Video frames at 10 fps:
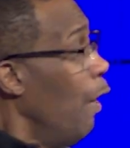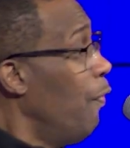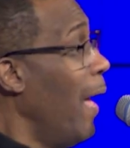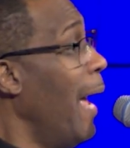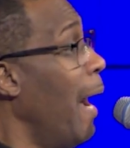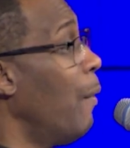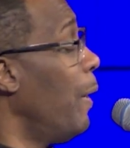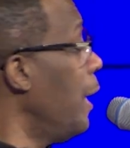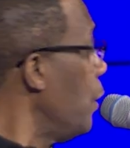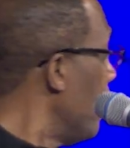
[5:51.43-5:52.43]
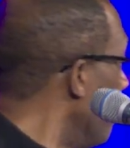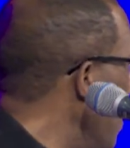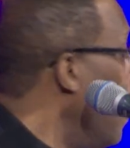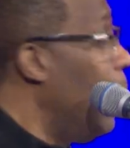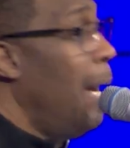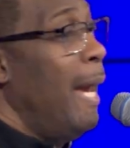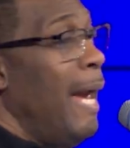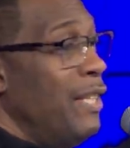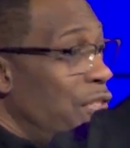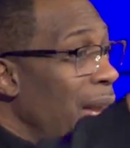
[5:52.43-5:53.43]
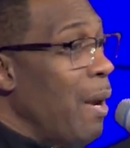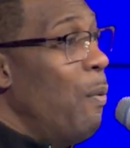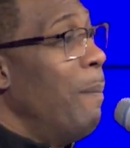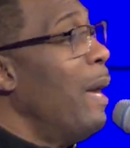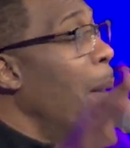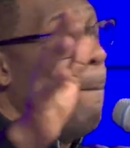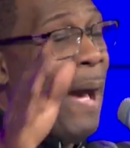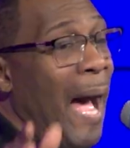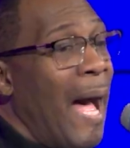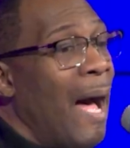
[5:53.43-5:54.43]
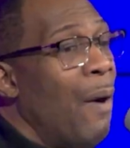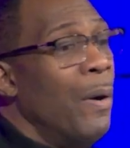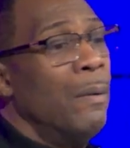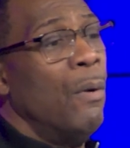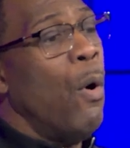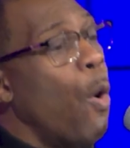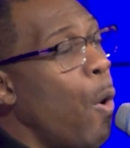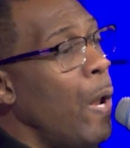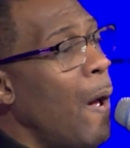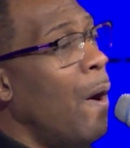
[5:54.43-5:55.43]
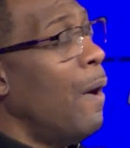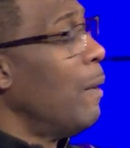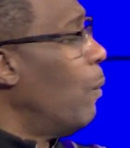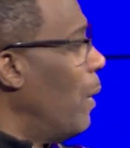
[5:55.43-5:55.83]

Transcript: There is. Sing it with power. Oh Lord.